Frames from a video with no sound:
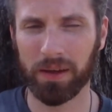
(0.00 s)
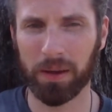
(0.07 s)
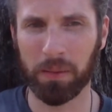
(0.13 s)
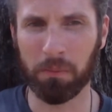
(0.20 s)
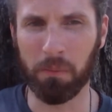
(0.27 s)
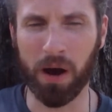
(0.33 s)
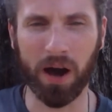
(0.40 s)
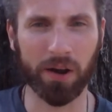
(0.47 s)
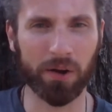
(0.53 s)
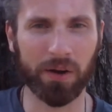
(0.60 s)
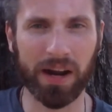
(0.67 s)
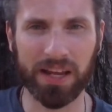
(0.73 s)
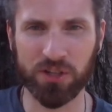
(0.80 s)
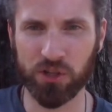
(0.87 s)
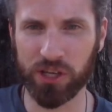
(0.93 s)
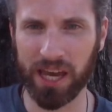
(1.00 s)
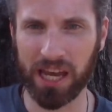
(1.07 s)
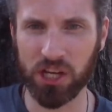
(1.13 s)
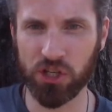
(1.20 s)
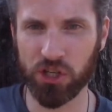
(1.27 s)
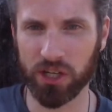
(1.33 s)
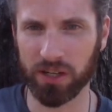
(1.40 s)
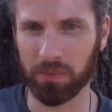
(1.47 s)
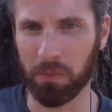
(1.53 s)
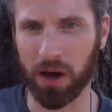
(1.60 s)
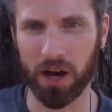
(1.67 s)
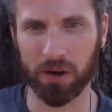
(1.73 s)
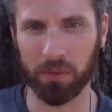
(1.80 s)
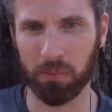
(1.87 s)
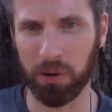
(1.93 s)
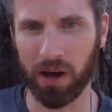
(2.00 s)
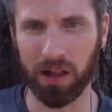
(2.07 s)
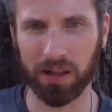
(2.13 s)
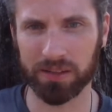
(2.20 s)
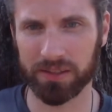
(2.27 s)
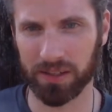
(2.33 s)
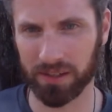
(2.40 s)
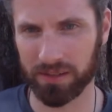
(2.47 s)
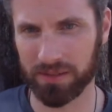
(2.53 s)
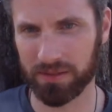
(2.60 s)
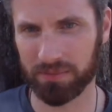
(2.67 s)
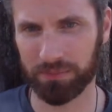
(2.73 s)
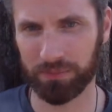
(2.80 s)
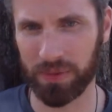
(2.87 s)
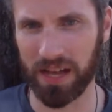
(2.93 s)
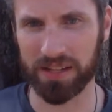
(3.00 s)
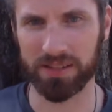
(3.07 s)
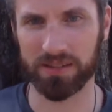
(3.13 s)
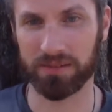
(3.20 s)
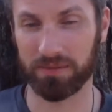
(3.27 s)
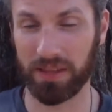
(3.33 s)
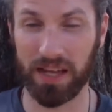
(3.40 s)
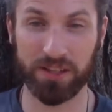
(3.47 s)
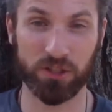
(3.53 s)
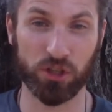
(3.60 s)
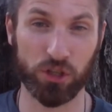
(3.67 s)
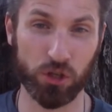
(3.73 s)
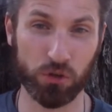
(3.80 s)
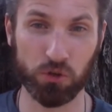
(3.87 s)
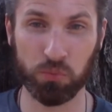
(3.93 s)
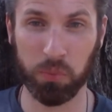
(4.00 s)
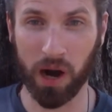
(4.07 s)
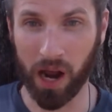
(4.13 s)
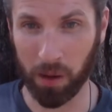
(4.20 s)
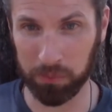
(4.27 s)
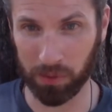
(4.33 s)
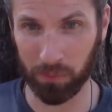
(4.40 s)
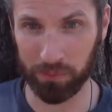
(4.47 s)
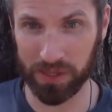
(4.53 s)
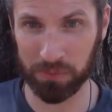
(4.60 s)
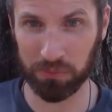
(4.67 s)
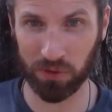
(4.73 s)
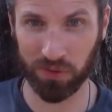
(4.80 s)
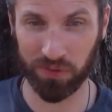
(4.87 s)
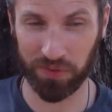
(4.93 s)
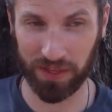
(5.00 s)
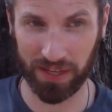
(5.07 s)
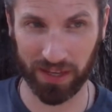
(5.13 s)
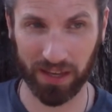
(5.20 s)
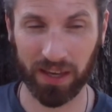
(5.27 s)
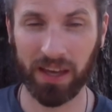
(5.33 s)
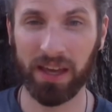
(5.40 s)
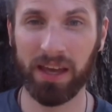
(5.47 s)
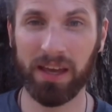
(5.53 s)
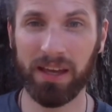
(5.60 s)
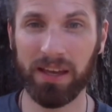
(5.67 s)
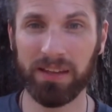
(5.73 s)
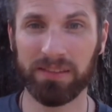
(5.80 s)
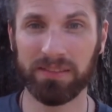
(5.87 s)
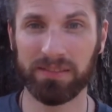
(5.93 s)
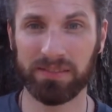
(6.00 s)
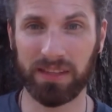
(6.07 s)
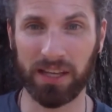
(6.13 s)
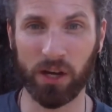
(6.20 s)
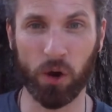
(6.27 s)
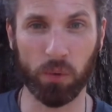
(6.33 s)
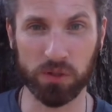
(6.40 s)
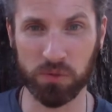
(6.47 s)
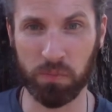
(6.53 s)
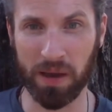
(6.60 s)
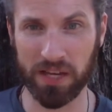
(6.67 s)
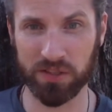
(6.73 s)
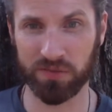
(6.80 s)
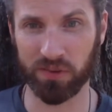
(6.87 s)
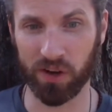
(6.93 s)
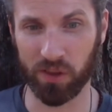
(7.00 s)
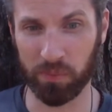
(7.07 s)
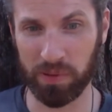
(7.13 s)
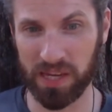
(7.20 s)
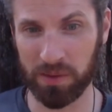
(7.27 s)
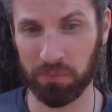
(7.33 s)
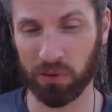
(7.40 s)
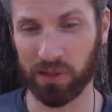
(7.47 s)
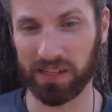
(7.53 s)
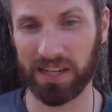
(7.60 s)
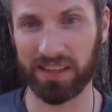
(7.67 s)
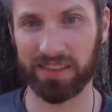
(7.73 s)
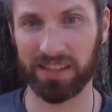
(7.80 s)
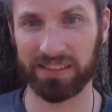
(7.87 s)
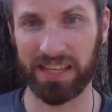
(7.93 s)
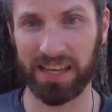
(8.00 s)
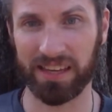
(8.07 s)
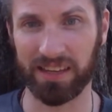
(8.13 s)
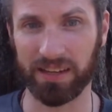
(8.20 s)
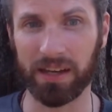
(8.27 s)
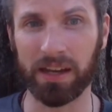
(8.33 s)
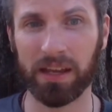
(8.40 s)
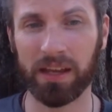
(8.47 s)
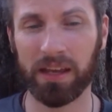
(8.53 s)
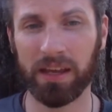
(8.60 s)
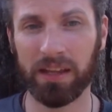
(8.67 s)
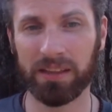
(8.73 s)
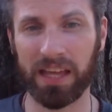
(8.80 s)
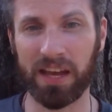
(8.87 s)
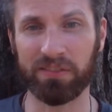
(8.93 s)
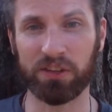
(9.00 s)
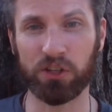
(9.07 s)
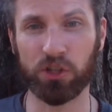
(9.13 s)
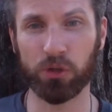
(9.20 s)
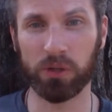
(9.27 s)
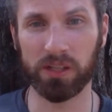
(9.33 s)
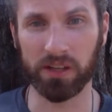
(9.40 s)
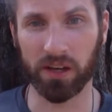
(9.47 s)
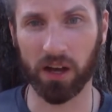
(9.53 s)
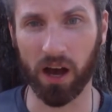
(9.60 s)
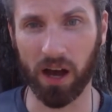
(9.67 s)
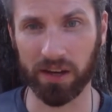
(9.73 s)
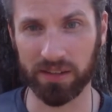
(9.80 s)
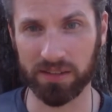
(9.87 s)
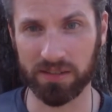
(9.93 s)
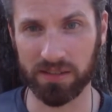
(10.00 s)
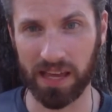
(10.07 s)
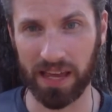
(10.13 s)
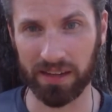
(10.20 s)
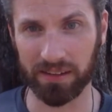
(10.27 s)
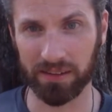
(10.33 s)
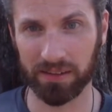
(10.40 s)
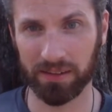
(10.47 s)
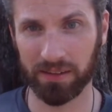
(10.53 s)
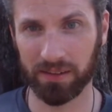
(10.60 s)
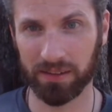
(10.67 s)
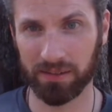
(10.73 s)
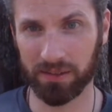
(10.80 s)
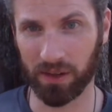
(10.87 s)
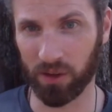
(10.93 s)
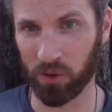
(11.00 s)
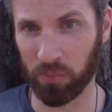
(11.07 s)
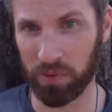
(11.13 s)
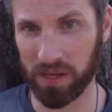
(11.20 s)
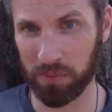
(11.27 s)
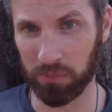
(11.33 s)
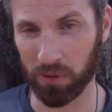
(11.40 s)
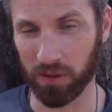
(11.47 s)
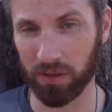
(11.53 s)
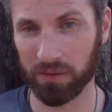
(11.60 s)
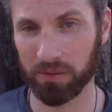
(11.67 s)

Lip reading: Modern education and modern politics, that's a huge problem. People think they know what's best for other people, and they think they have a duty to condescend to other people